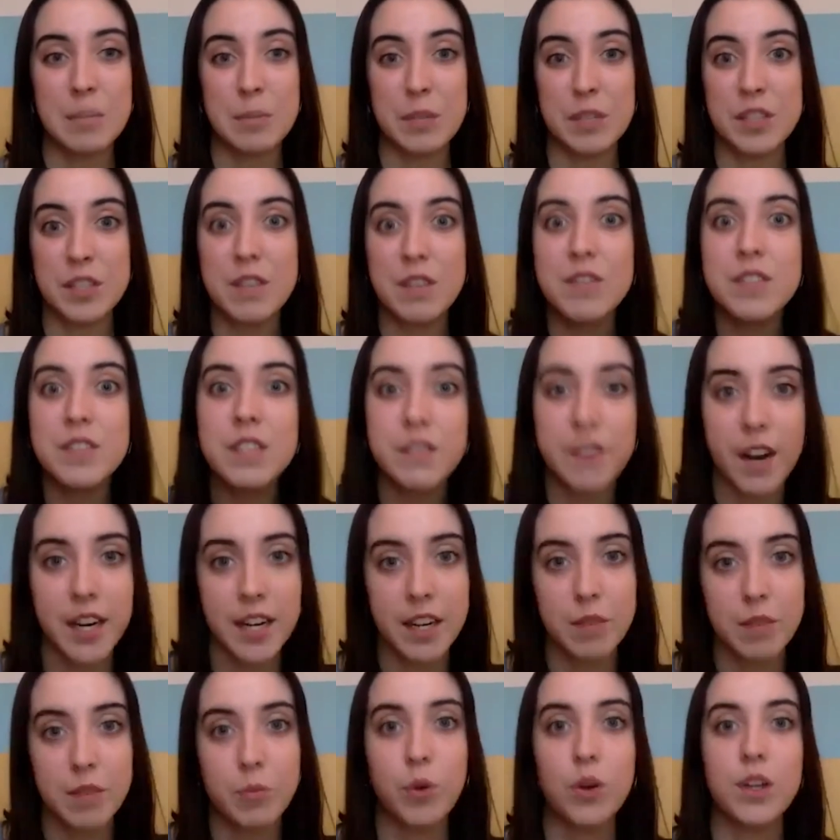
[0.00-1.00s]
But it's obviously
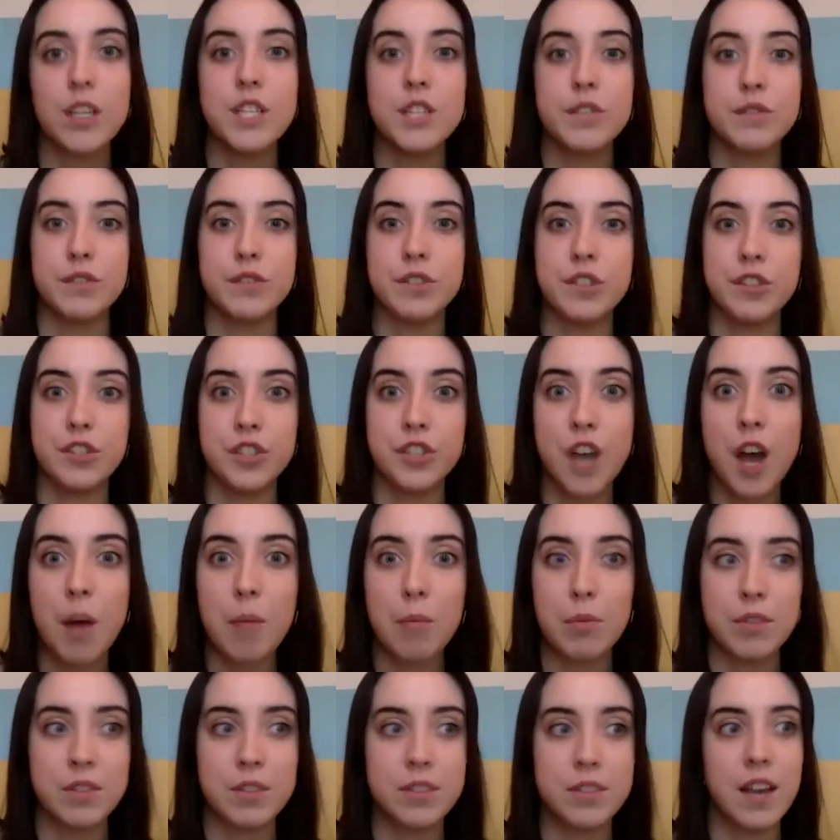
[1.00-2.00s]
very important for the job
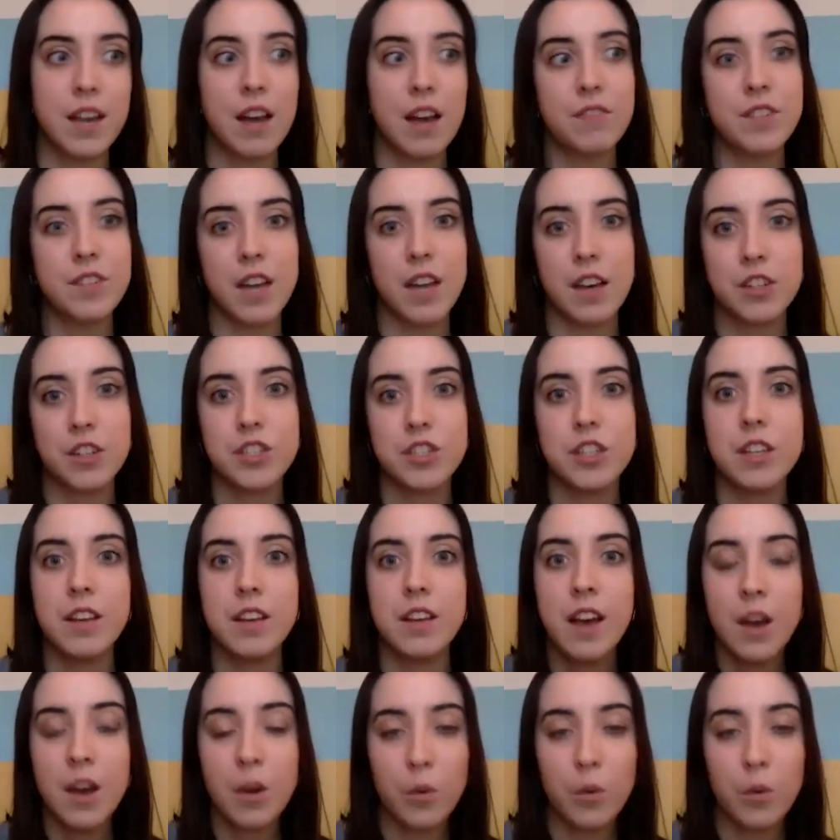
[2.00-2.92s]
because you have to actually